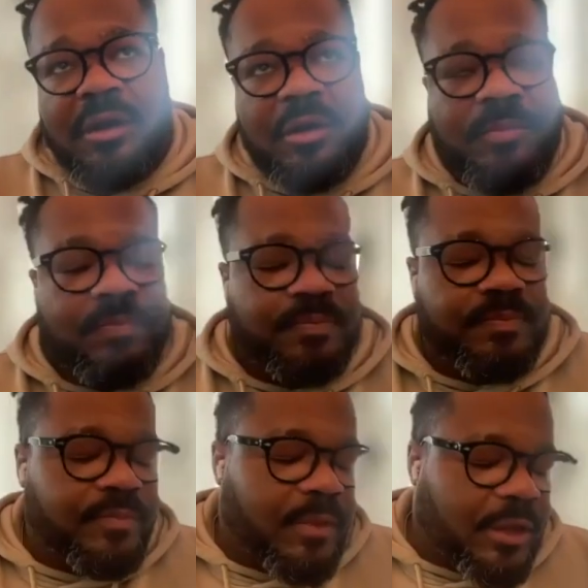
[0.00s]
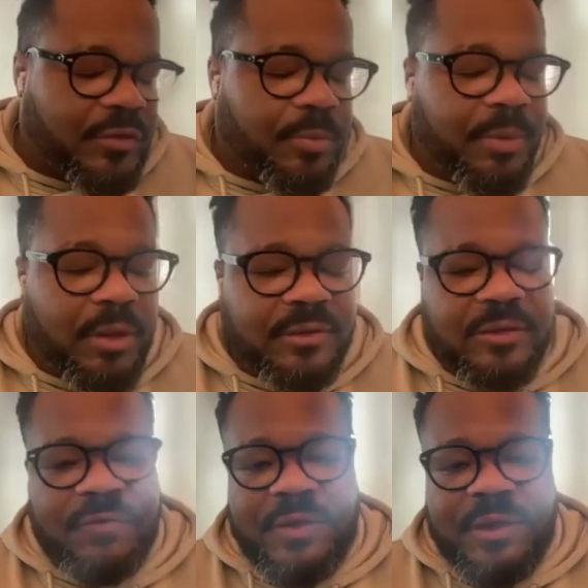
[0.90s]
um, the player
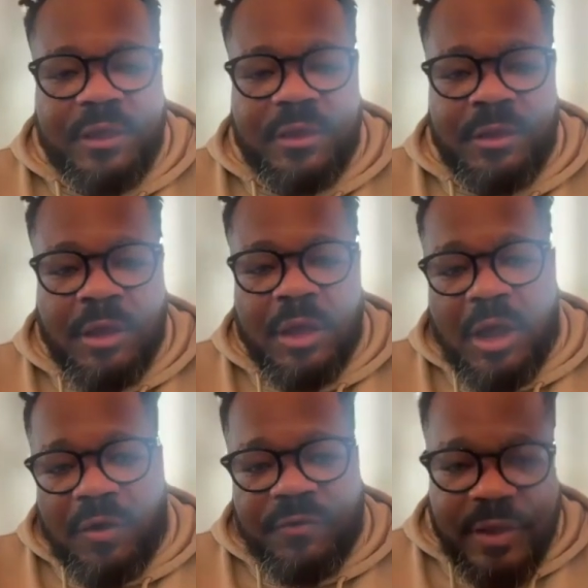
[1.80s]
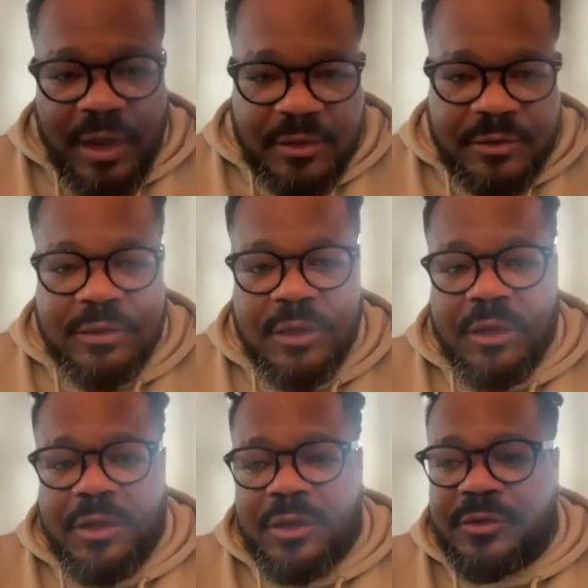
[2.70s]
still thinking of that,
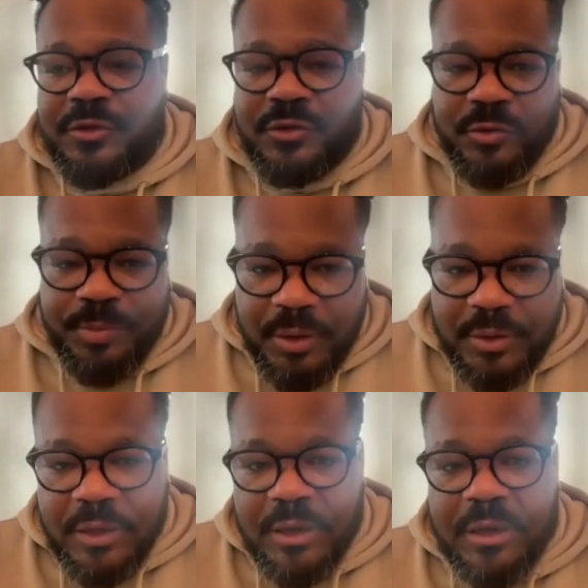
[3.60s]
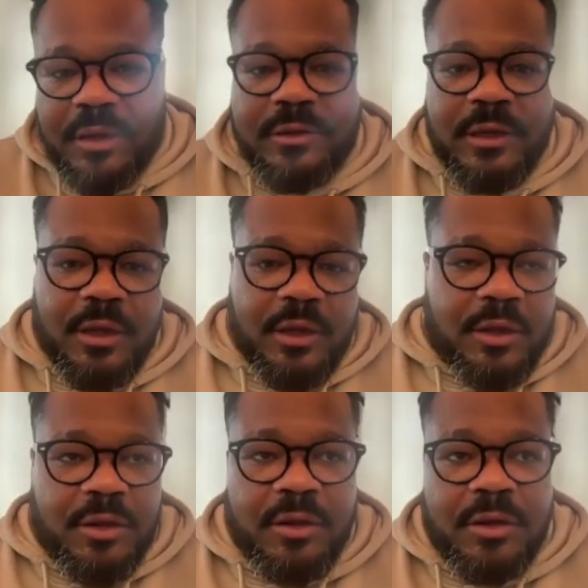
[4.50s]
uh, the supporter.
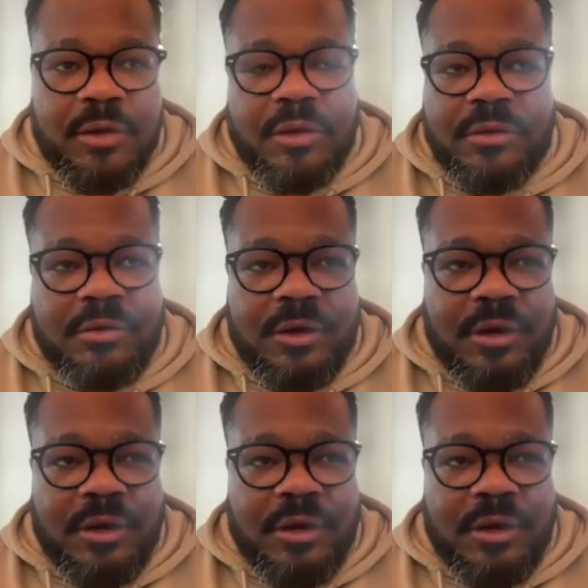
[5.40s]
Uh,